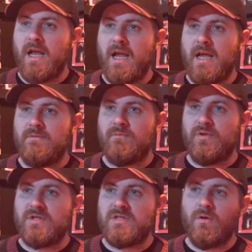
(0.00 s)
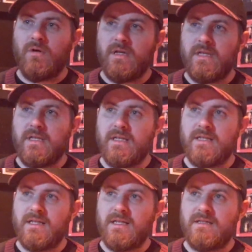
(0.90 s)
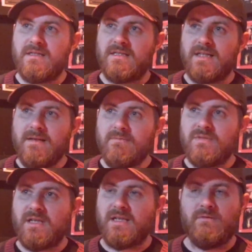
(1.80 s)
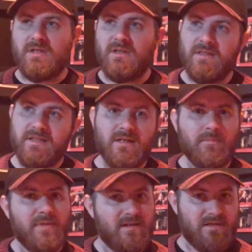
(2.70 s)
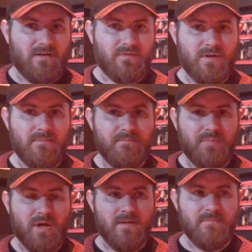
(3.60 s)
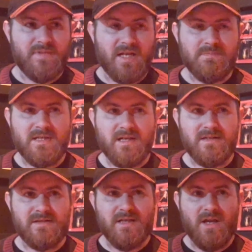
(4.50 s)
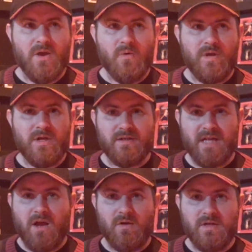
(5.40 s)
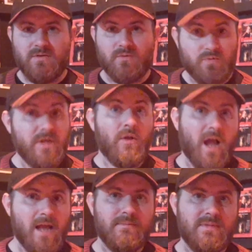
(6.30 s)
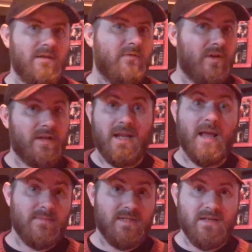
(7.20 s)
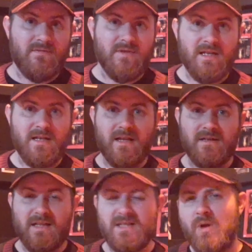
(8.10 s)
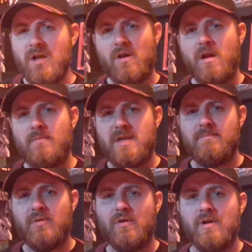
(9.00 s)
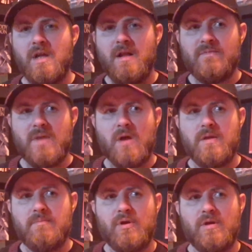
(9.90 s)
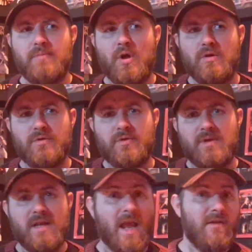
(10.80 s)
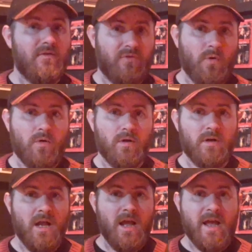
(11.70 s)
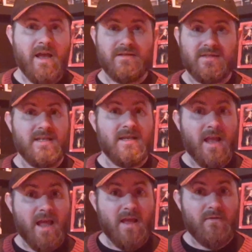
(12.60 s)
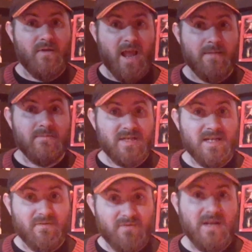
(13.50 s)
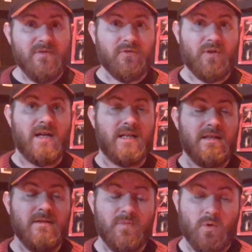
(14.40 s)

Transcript: And with the story, it seems like it was a little bit different, but that's because we are now in the real heights of fucking MTV, and that's why a lot of people not only put Part 3 and 4 as the MTV Freddy,